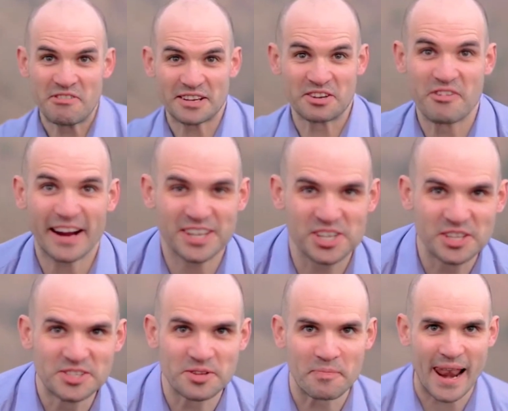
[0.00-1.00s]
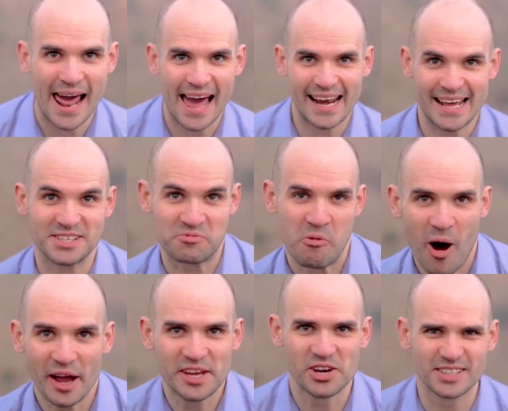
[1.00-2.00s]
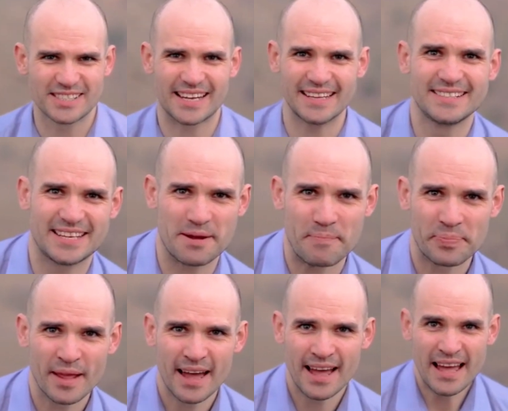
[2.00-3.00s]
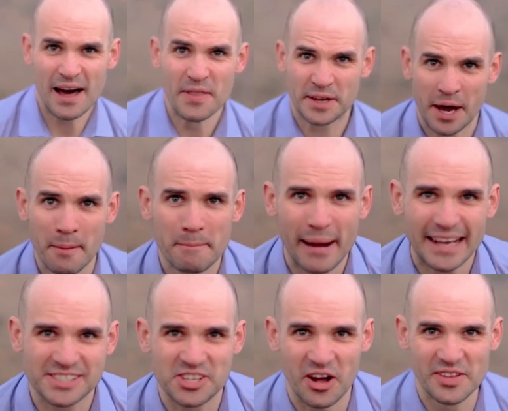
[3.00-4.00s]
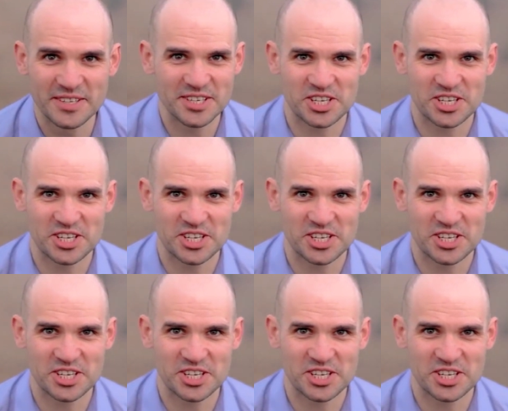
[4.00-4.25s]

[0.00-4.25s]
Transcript: resurrection's the plan, it's why God sent him. And the comeback's on, there's a